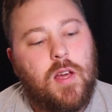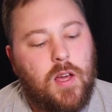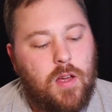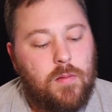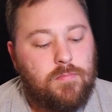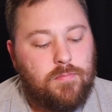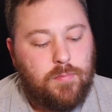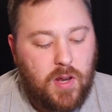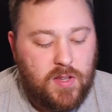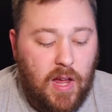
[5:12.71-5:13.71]
Um,
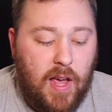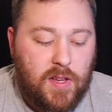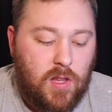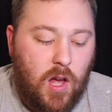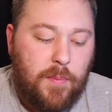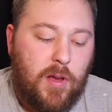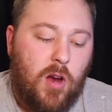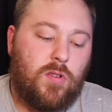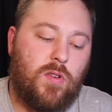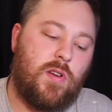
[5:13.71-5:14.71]
but it's nice. The hop
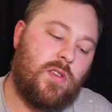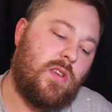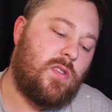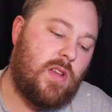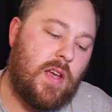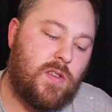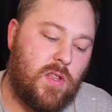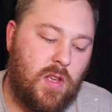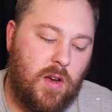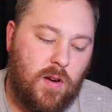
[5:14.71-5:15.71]
character is nice
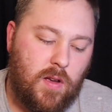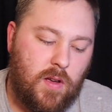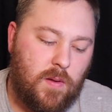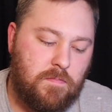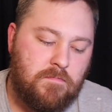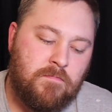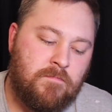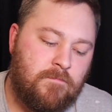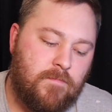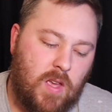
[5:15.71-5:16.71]
in there. Um,
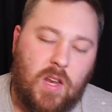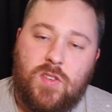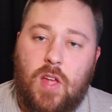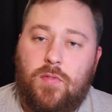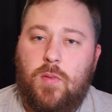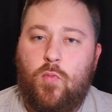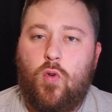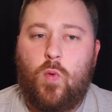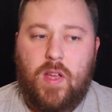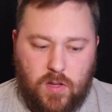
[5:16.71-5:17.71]
it is definitely
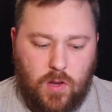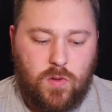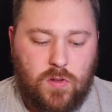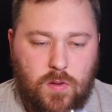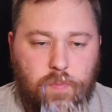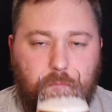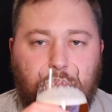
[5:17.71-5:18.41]
more West Coast.